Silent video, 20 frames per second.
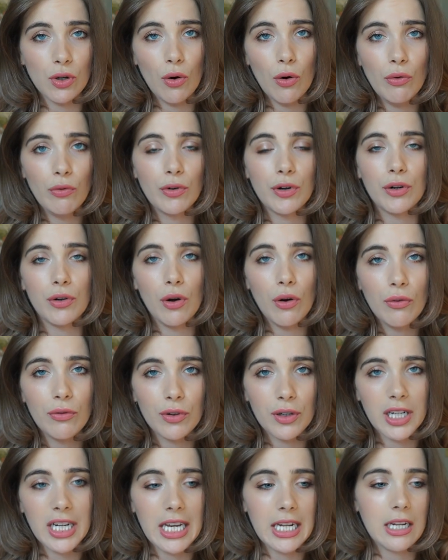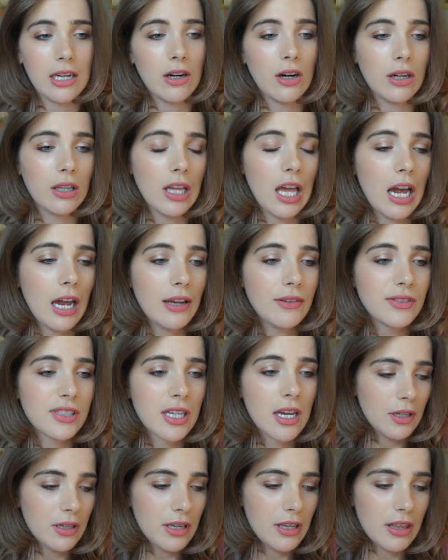over and over again in our lives
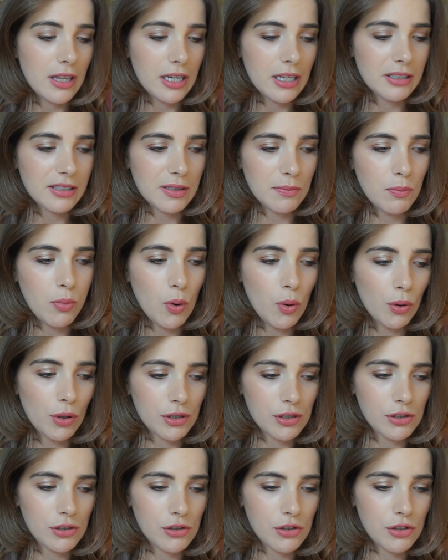I really think it's important